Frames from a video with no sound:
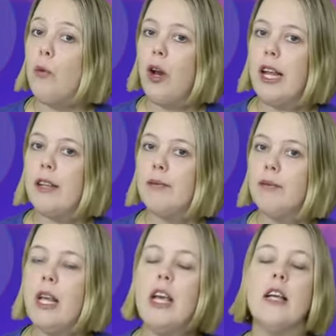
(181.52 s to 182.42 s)
body.
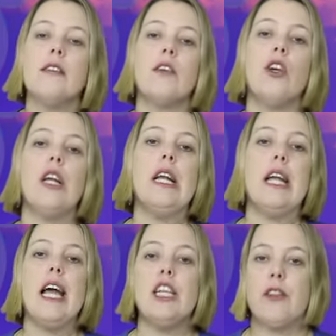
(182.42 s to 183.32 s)
So you can
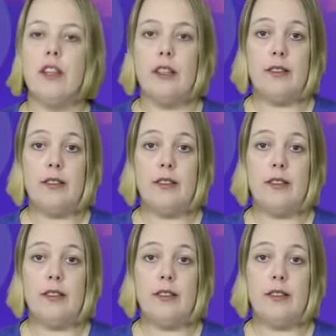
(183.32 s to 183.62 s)
gauge the,